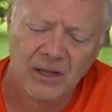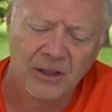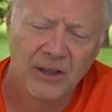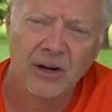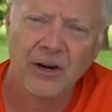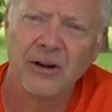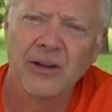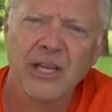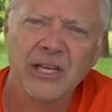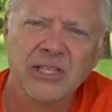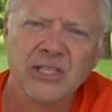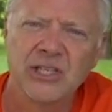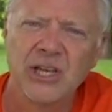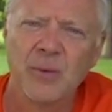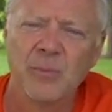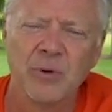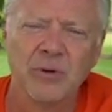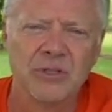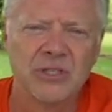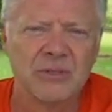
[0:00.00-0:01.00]
Learn these
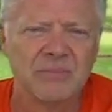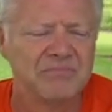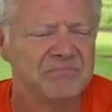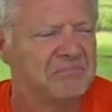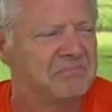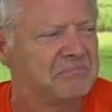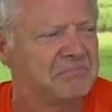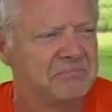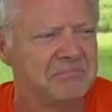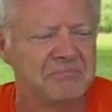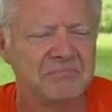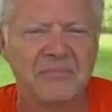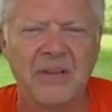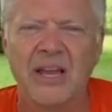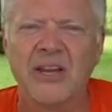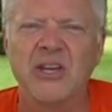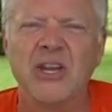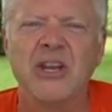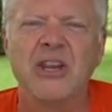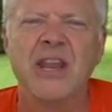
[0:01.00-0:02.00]
symbols
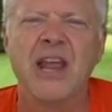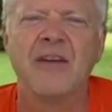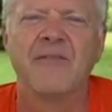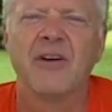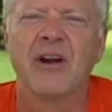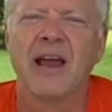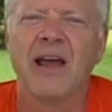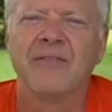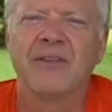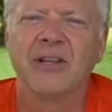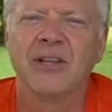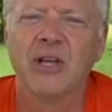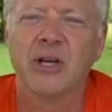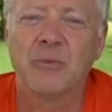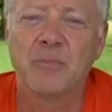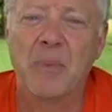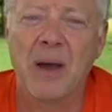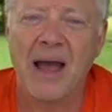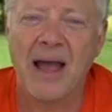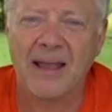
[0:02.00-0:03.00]
and you never have to look
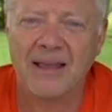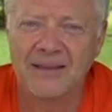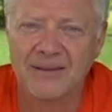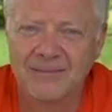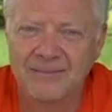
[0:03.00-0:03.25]
back.